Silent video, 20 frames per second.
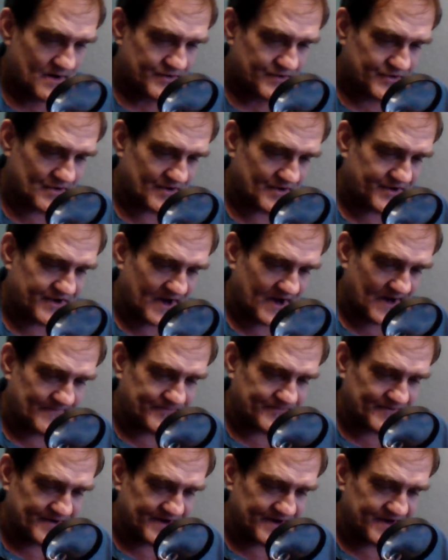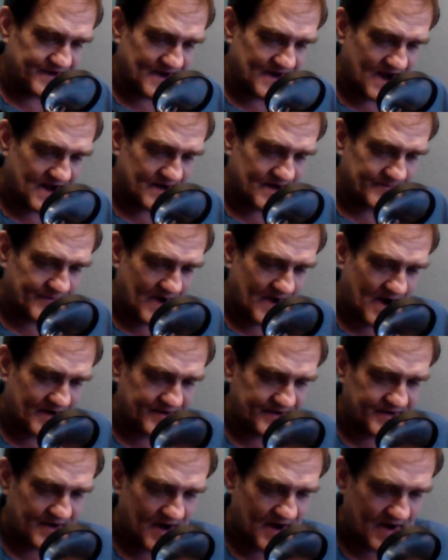You're definitely not a
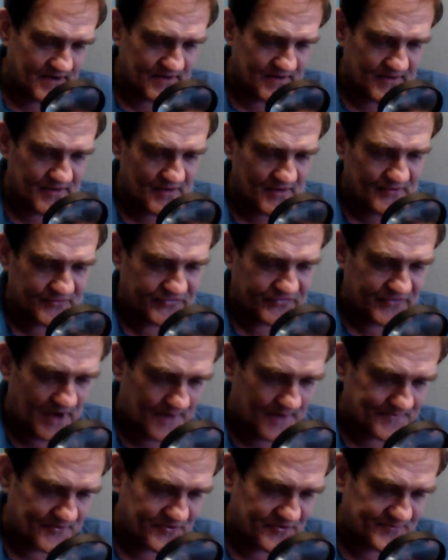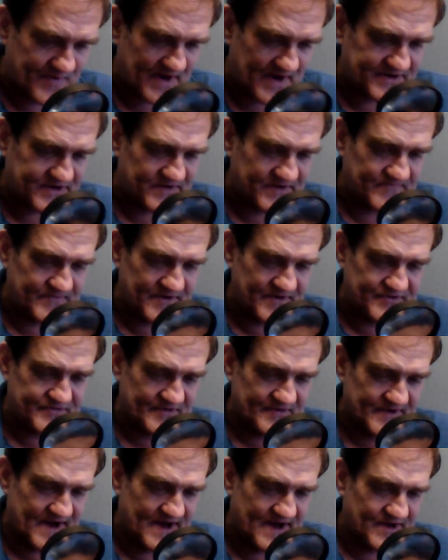bounty hunter. No self respecting
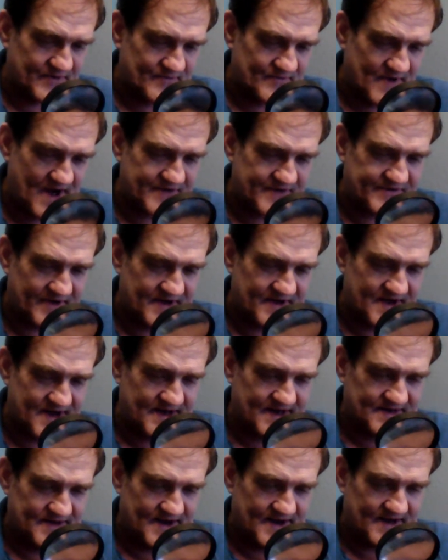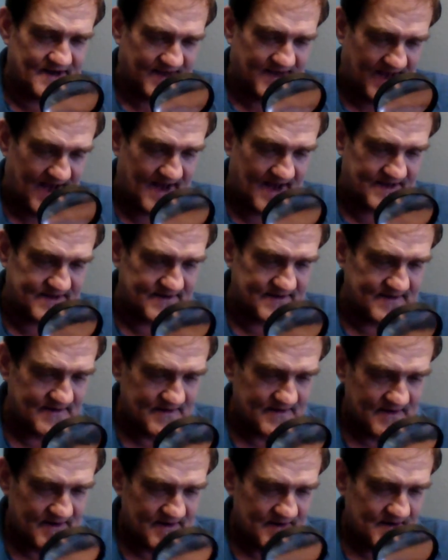vigilante rides a nag like that.
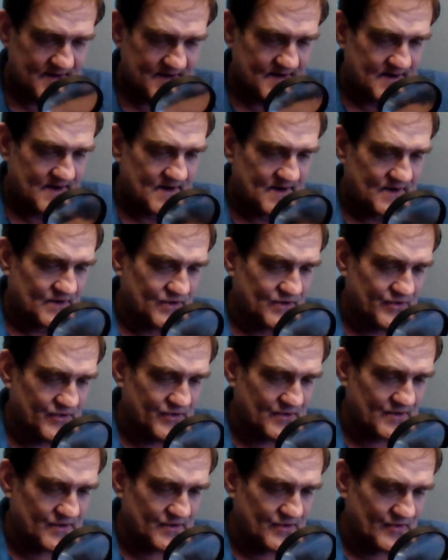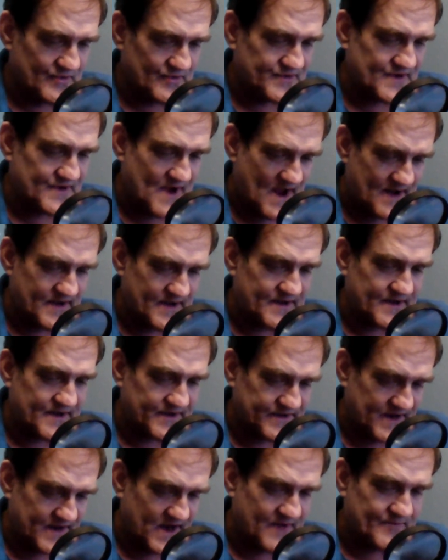Luke nodded
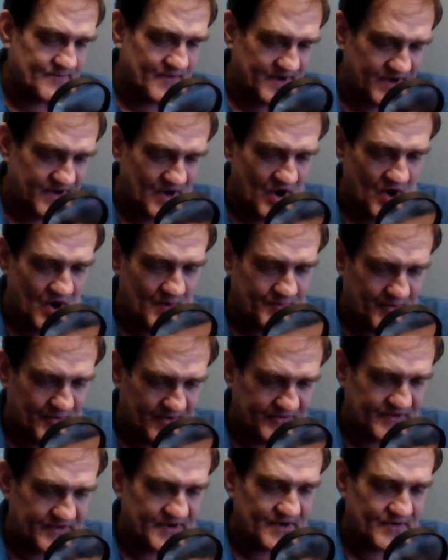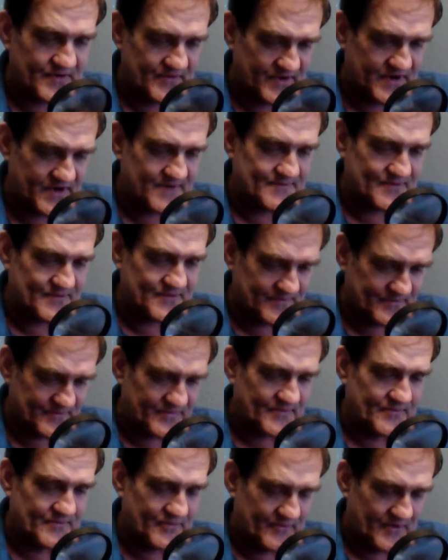and gave what he hoped was an
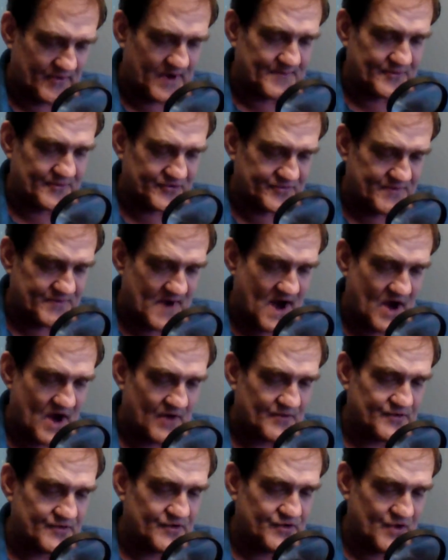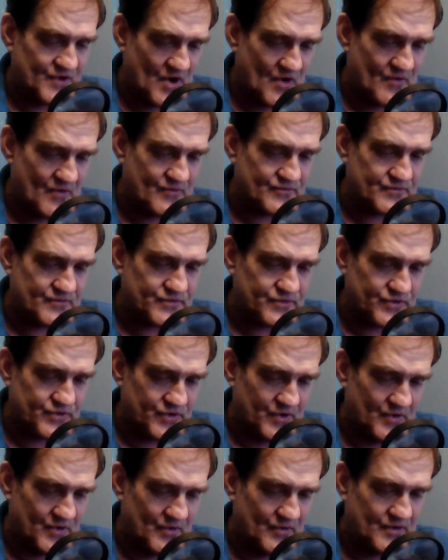agreeable, agreeable smile. Don't
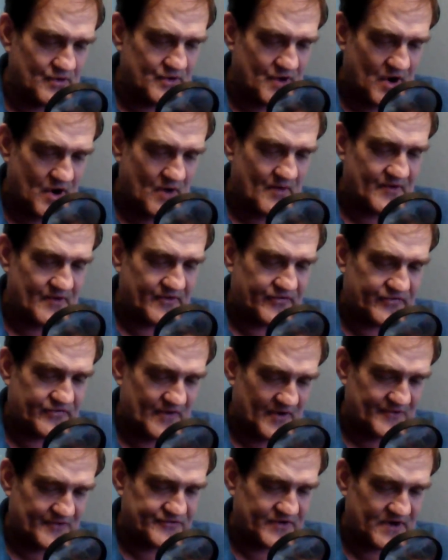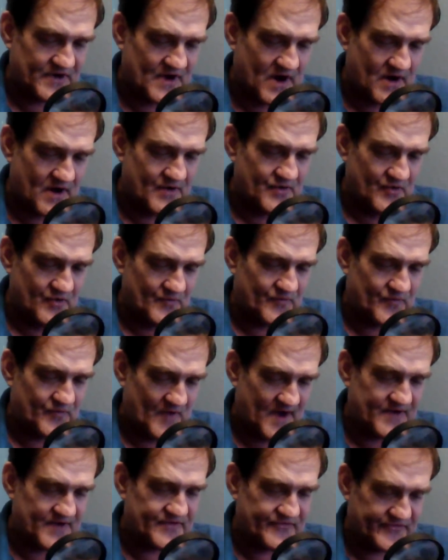you go insulting our new
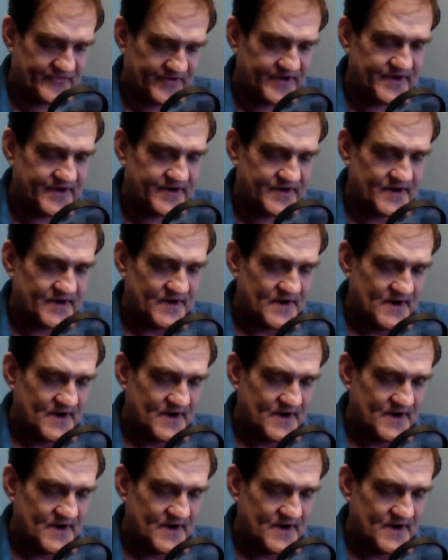friend, Zeke.